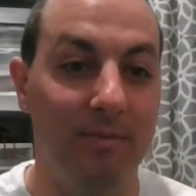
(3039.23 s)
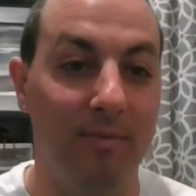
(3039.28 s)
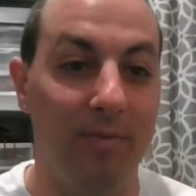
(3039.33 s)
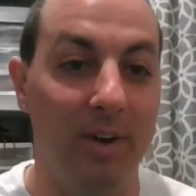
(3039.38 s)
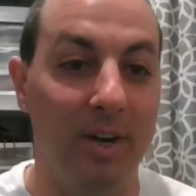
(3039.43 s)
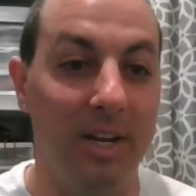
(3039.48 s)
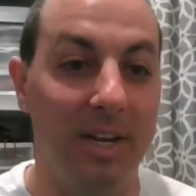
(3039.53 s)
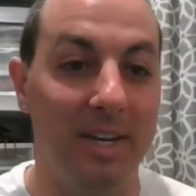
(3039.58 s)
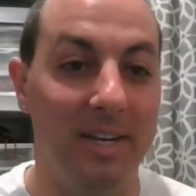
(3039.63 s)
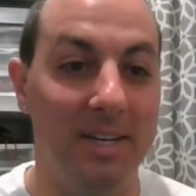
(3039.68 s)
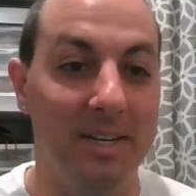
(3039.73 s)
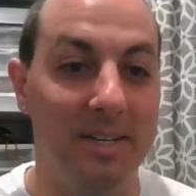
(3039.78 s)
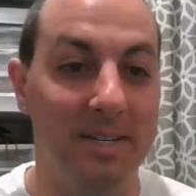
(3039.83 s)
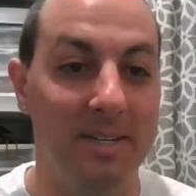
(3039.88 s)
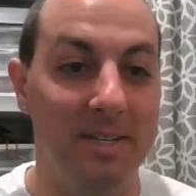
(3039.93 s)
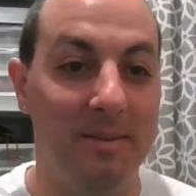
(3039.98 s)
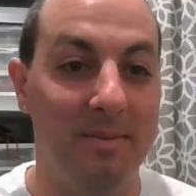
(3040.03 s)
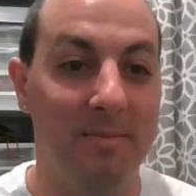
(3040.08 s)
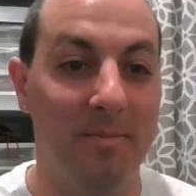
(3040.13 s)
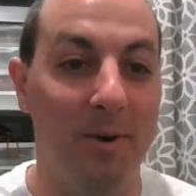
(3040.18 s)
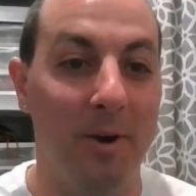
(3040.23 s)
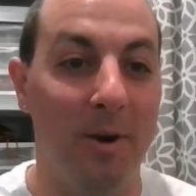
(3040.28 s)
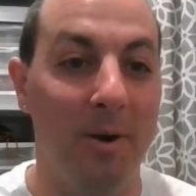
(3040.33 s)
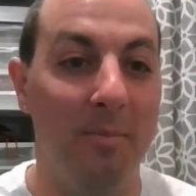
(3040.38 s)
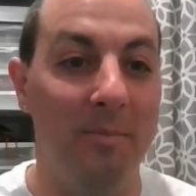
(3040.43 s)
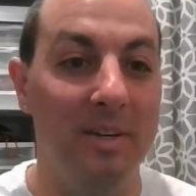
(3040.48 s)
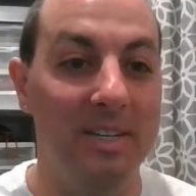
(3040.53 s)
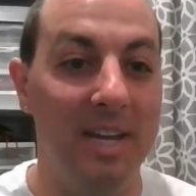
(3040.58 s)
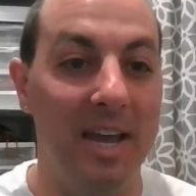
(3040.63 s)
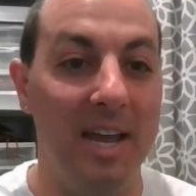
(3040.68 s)
friggin'
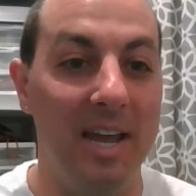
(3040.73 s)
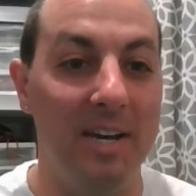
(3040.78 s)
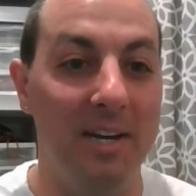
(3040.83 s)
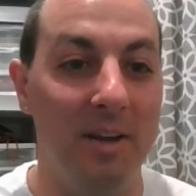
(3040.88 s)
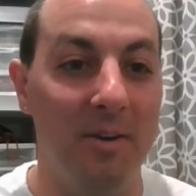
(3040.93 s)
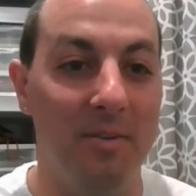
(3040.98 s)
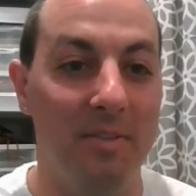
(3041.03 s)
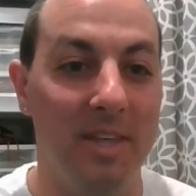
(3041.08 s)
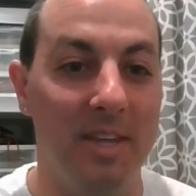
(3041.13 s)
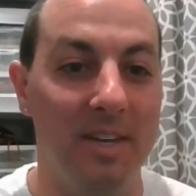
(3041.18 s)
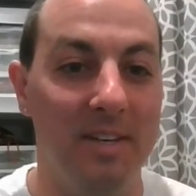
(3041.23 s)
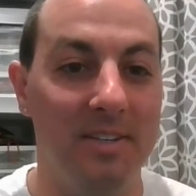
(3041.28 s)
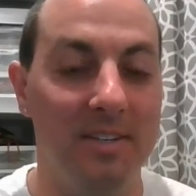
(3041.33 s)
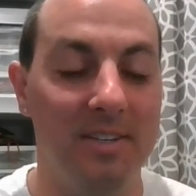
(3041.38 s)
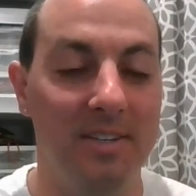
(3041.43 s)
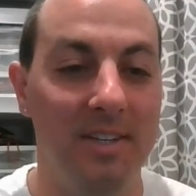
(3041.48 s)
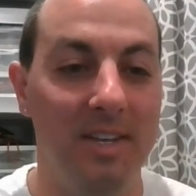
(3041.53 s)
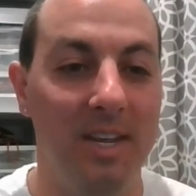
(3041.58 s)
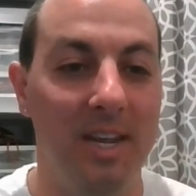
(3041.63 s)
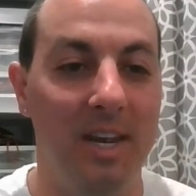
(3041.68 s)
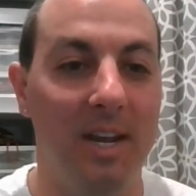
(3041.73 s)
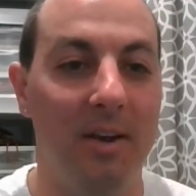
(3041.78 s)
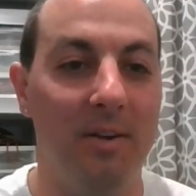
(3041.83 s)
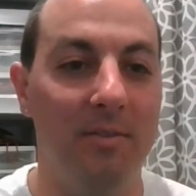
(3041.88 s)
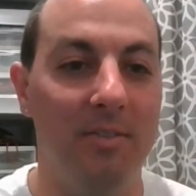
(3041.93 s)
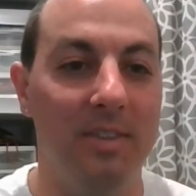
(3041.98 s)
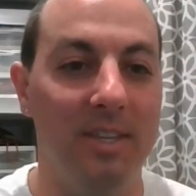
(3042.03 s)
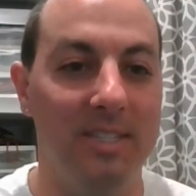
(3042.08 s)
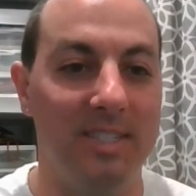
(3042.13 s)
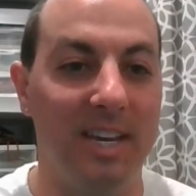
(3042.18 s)
urban dino that, you
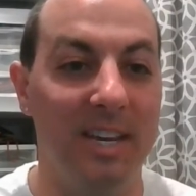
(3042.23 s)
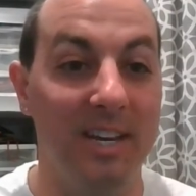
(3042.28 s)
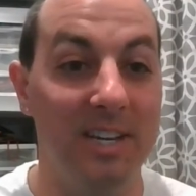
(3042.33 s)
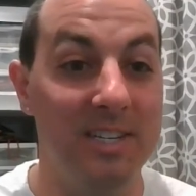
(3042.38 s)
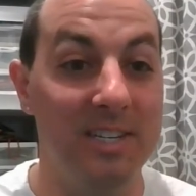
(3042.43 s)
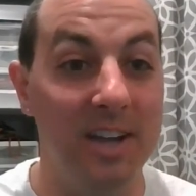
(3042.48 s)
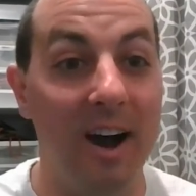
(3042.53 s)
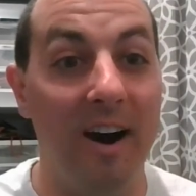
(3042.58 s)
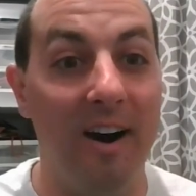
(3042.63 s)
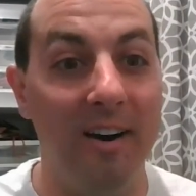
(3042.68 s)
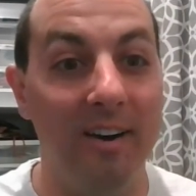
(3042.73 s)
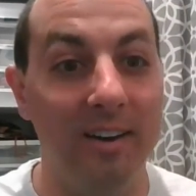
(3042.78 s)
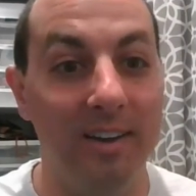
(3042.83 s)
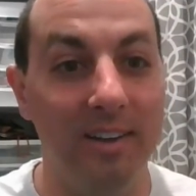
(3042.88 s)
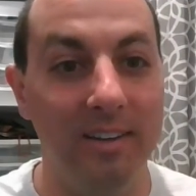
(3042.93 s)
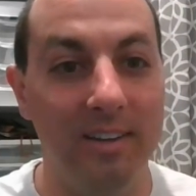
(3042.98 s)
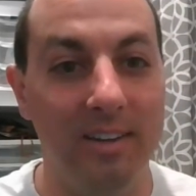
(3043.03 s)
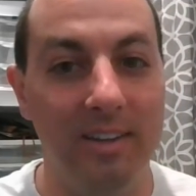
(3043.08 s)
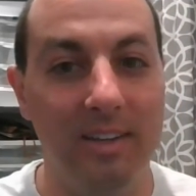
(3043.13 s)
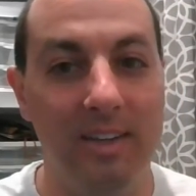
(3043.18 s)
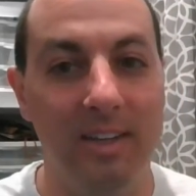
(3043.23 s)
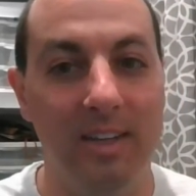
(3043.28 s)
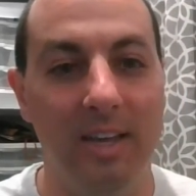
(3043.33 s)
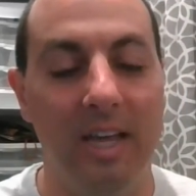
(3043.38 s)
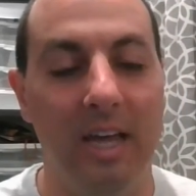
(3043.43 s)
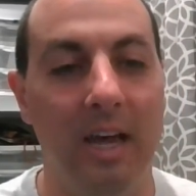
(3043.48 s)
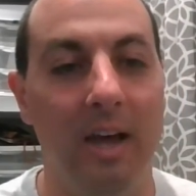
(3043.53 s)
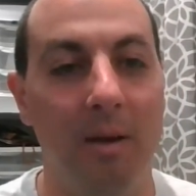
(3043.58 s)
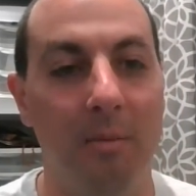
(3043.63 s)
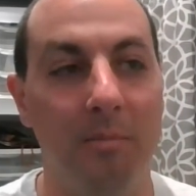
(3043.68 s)
know, that's like a dog.
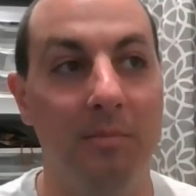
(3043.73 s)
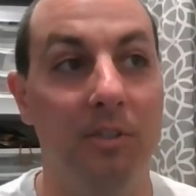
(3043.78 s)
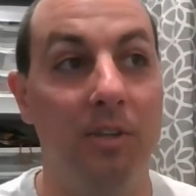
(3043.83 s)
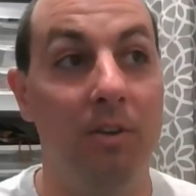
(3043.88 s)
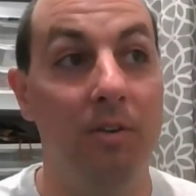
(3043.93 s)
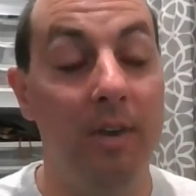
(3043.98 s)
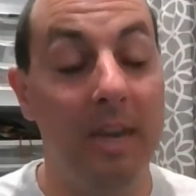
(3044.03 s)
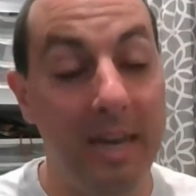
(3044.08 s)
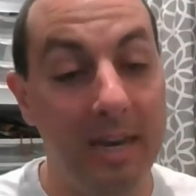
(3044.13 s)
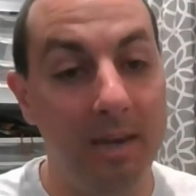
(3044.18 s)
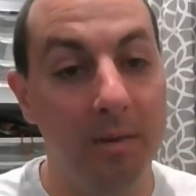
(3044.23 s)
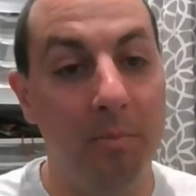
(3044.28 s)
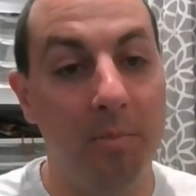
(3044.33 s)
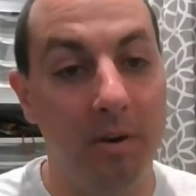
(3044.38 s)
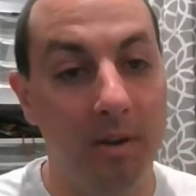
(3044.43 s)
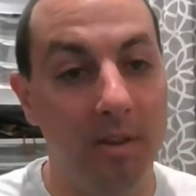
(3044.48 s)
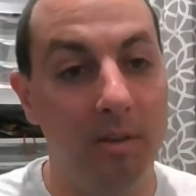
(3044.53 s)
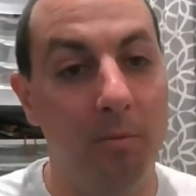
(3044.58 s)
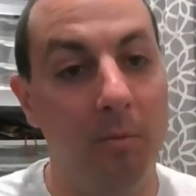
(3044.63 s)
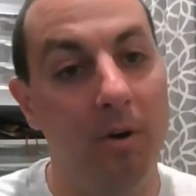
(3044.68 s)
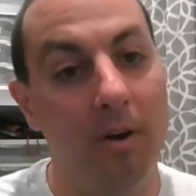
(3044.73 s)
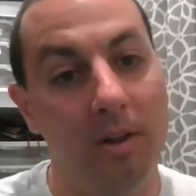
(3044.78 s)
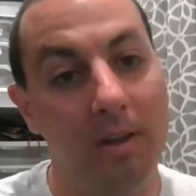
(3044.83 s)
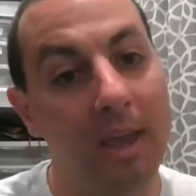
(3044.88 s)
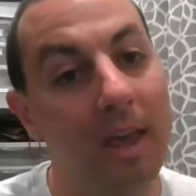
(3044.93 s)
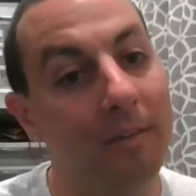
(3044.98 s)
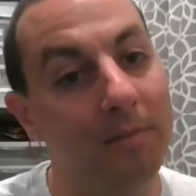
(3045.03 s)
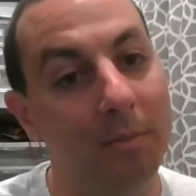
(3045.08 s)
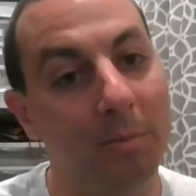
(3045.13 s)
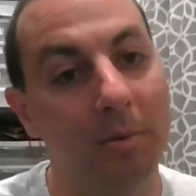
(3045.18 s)
So you need to put in the work.
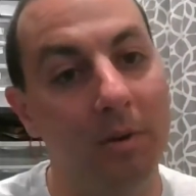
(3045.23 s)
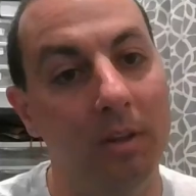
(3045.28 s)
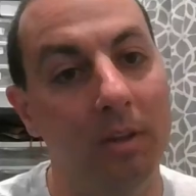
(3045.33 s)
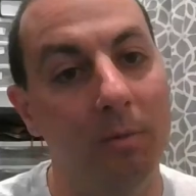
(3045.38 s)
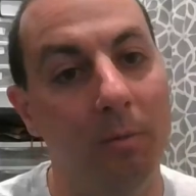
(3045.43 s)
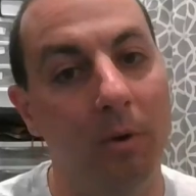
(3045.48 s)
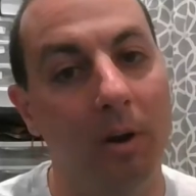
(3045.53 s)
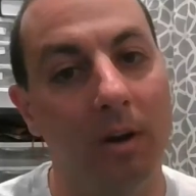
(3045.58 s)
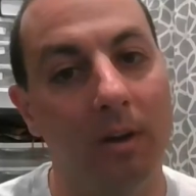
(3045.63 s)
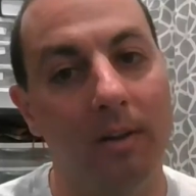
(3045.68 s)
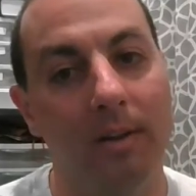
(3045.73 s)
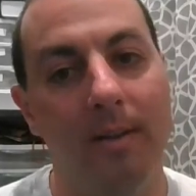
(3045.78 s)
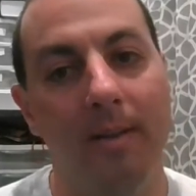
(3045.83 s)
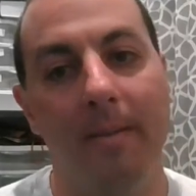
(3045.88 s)
You have to put in the work.